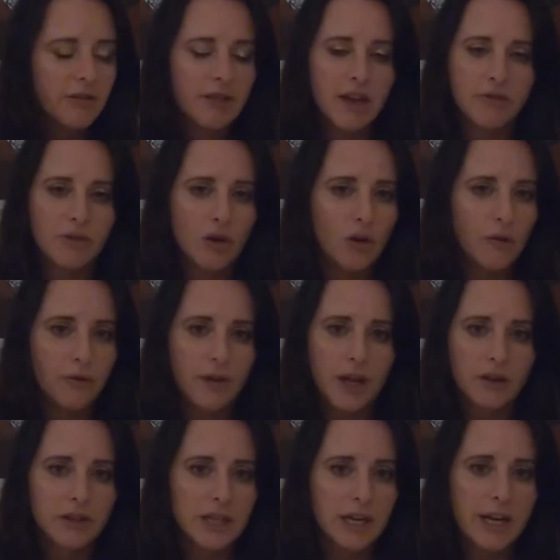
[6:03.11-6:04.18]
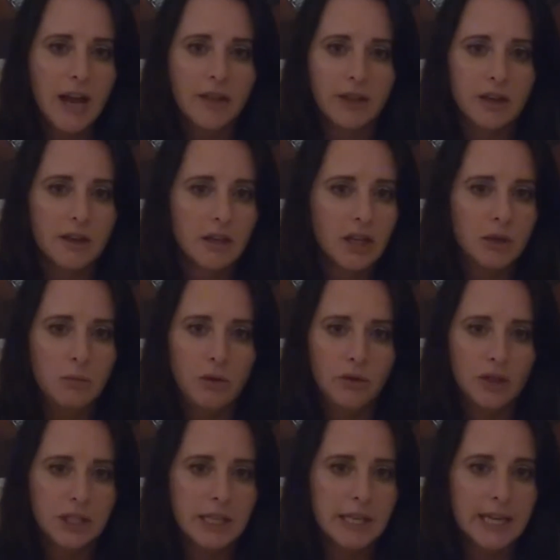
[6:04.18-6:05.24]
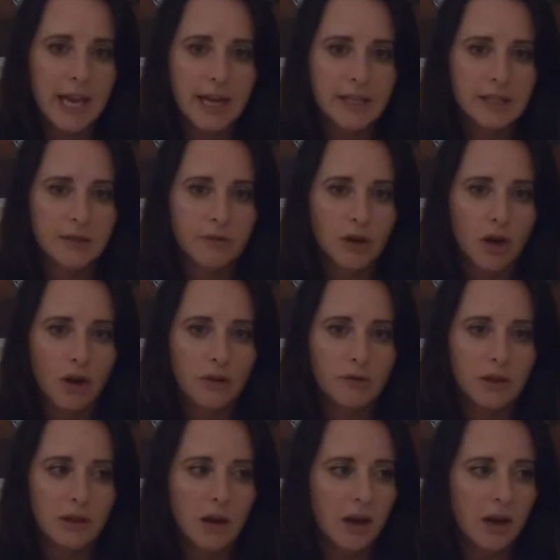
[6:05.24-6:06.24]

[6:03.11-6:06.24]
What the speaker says: they've not found another community case of COVID.